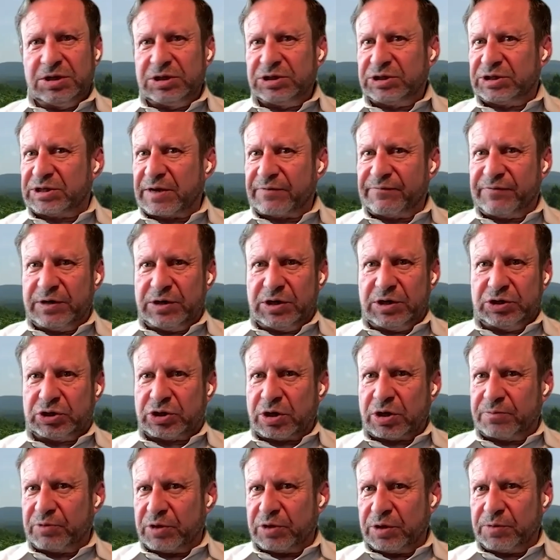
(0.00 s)

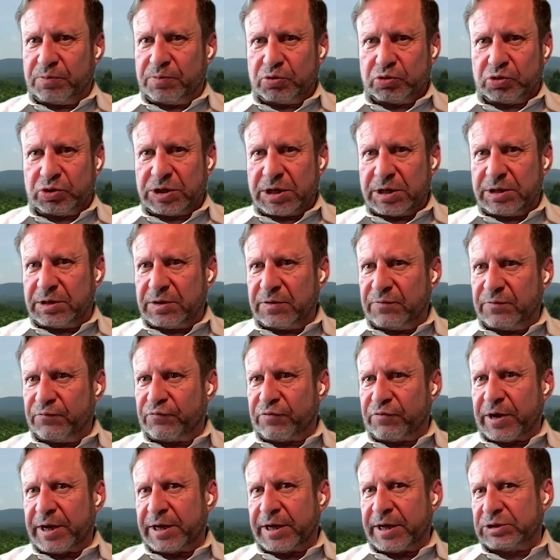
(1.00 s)
70-something% in
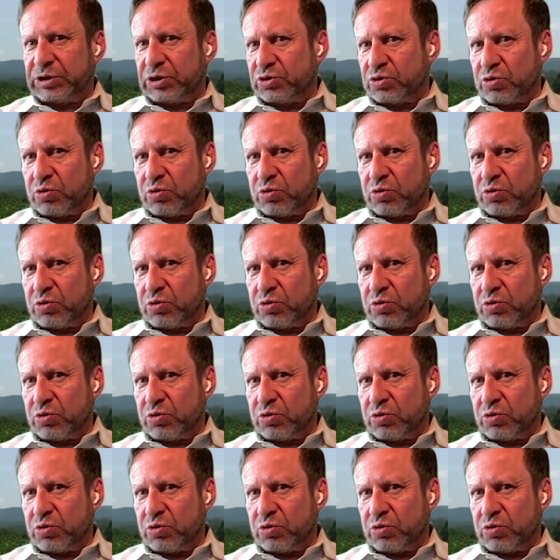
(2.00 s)
France,